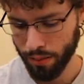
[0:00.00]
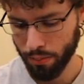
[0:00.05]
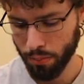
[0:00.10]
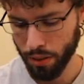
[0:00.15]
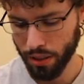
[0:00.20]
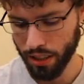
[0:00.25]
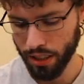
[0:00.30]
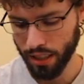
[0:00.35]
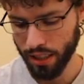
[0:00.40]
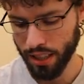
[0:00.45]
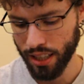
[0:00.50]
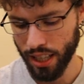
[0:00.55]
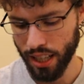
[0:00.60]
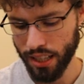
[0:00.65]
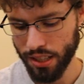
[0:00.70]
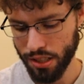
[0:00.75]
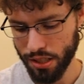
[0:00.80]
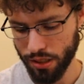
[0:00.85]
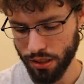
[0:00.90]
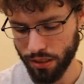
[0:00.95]
but the
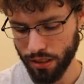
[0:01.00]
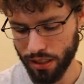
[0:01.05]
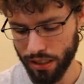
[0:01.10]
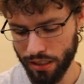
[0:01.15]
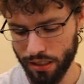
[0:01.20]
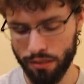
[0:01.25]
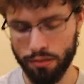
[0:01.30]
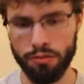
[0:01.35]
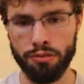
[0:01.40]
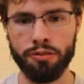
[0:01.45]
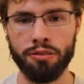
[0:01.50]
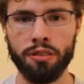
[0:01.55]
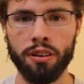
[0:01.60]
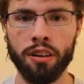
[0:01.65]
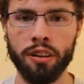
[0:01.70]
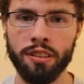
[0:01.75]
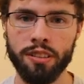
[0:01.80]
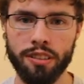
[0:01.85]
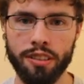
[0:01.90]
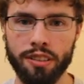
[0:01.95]
catcher is in
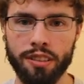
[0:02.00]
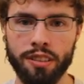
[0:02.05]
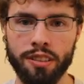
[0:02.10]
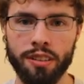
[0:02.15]
front.